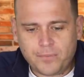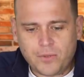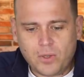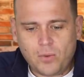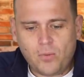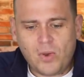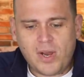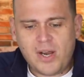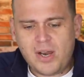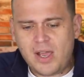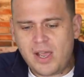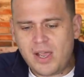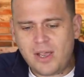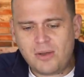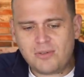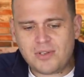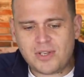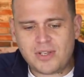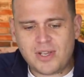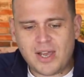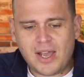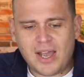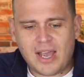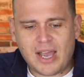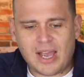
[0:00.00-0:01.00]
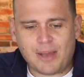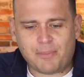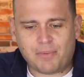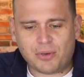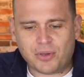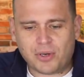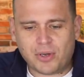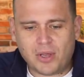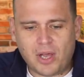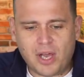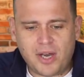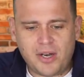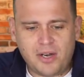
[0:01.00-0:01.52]
When the hell did that
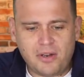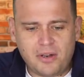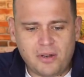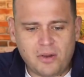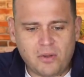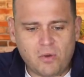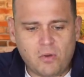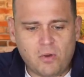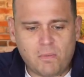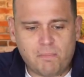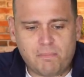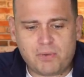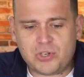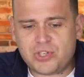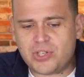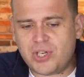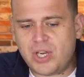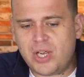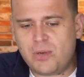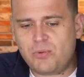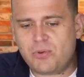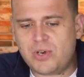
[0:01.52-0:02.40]
happen? And Bashir